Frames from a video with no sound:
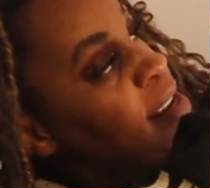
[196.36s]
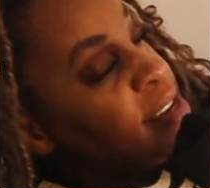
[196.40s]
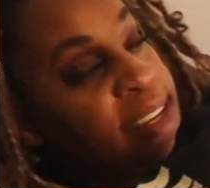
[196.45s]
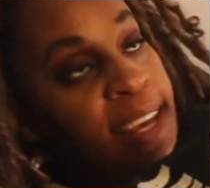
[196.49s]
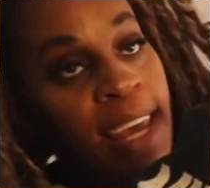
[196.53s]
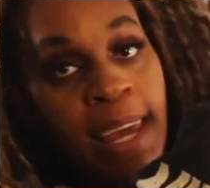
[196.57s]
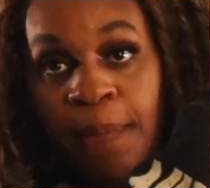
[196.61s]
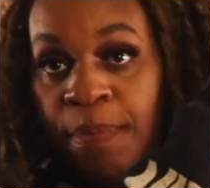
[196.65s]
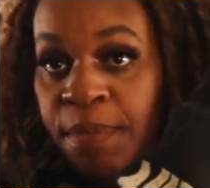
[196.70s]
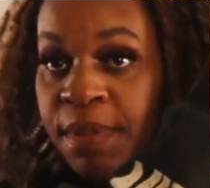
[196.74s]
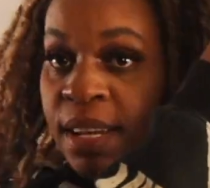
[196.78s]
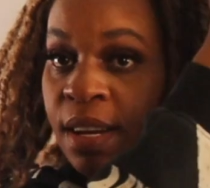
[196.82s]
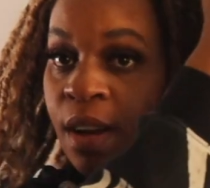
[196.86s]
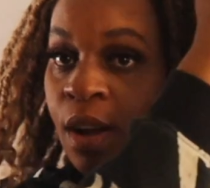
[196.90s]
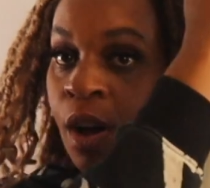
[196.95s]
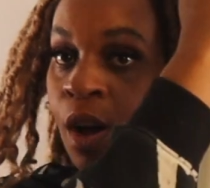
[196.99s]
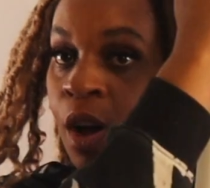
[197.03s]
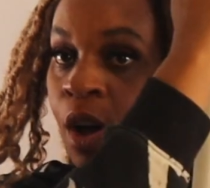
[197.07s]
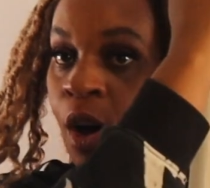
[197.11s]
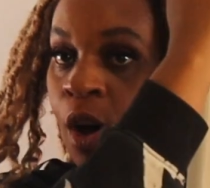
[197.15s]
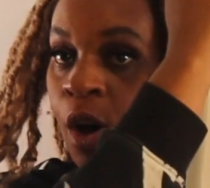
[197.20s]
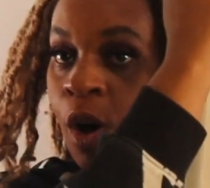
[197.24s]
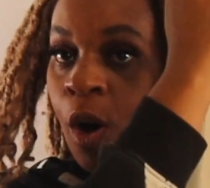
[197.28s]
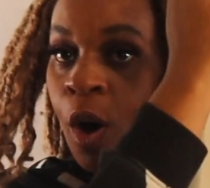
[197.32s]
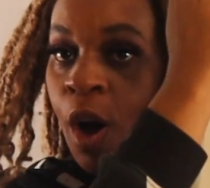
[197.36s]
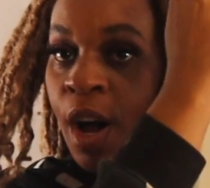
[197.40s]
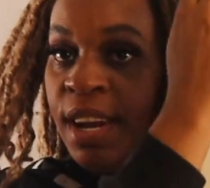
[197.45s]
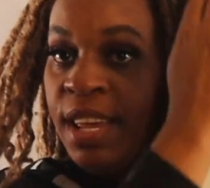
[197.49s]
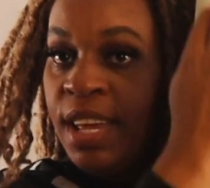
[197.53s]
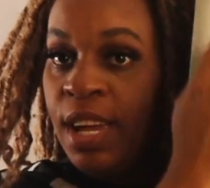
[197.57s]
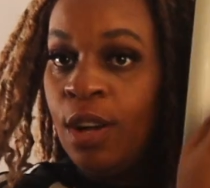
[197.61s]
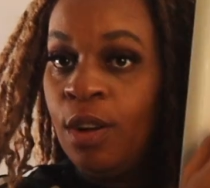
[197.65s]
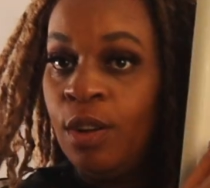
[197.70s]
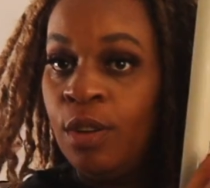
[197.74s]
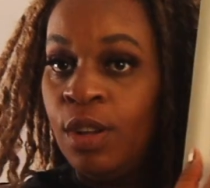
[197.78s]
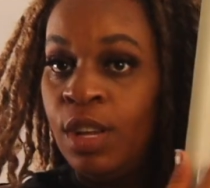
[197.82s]
taped it on
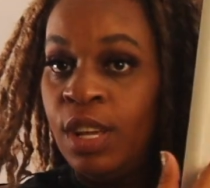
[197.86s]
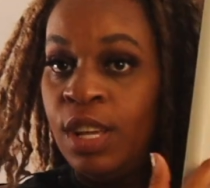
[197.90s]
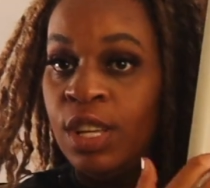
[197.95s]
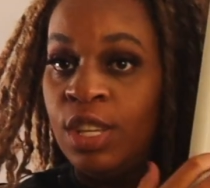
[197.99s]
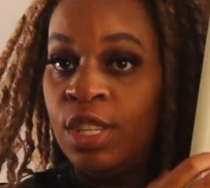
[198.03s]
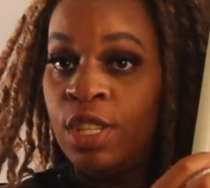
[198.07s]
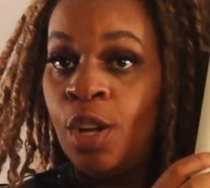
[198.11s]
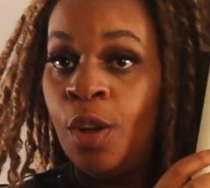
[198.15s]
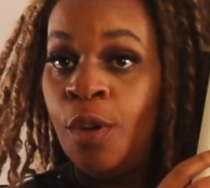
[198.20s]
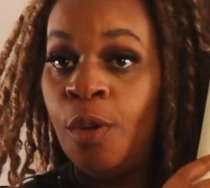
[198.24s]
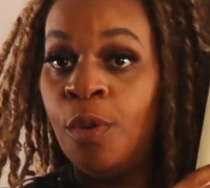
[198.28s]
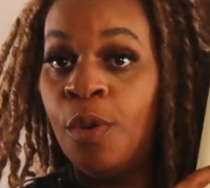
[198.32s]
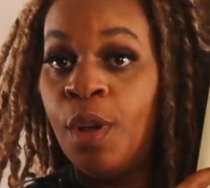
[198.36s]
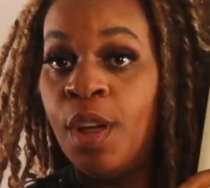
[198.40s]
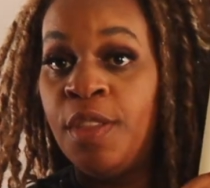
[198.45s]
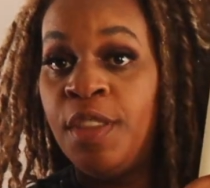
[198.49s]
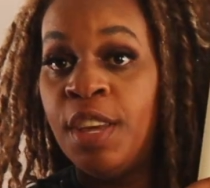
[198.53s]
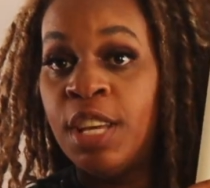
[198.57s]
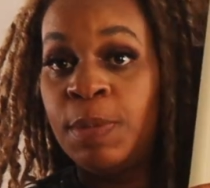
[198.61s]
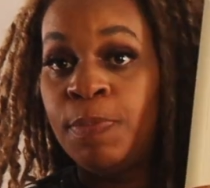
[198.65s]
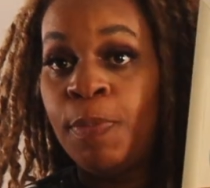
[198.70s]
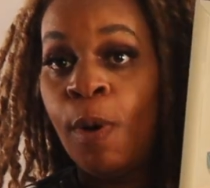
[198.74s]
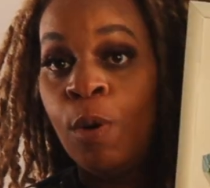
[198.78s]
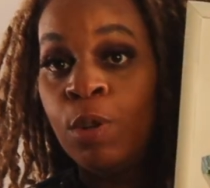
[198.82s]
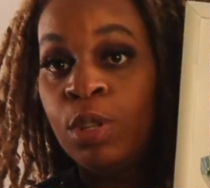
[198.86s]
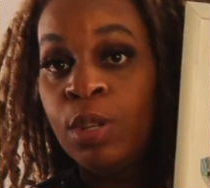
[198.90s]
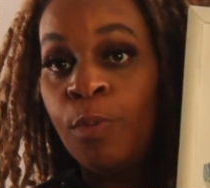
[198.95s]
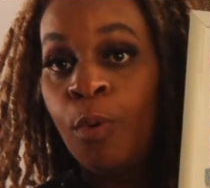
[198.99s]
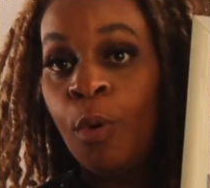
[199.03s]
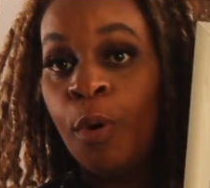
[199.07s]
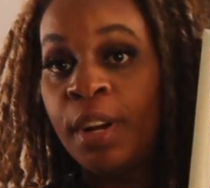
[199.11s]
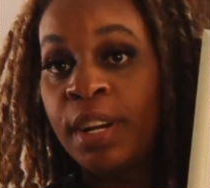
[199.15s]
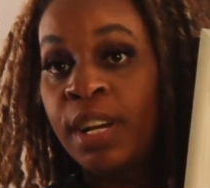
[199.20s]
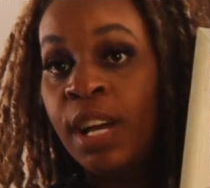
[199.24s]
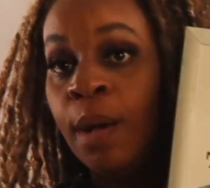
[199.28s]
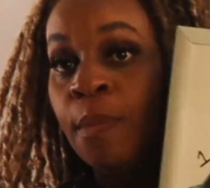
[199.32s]
here. So this poster
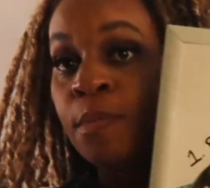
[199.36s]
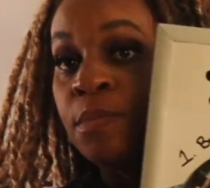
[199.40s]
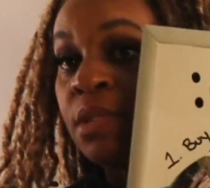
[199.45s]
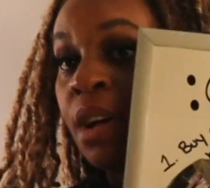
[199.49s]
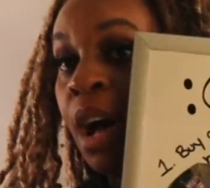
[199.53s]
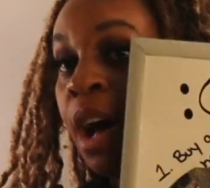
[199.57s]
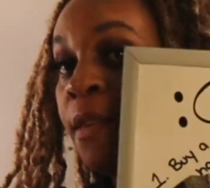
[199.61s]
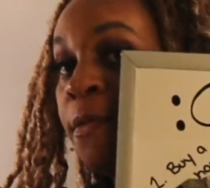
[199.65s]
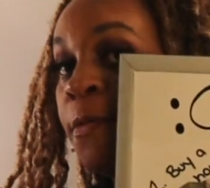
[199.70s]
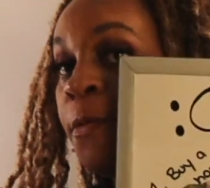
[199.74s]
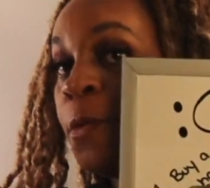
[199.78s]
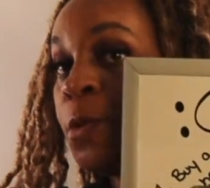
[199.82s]
board comes off